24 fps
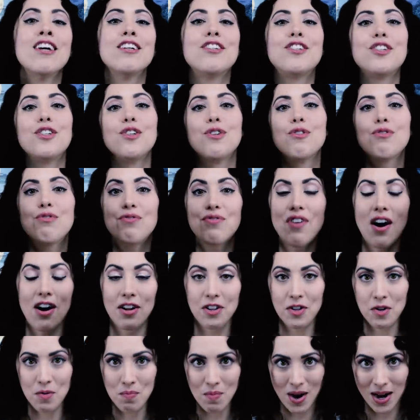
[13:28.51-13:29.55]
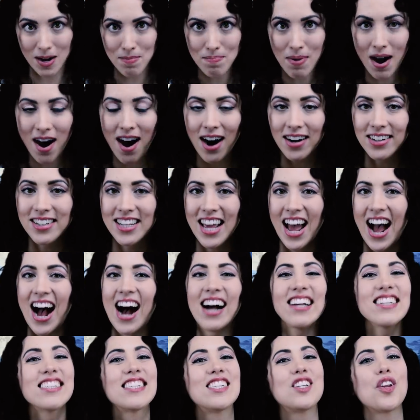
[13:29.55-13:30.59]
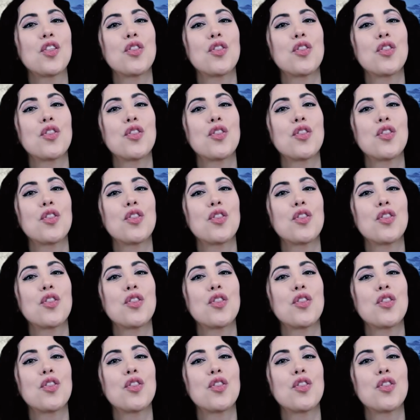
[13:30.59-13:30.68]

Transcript: to follow my podcast,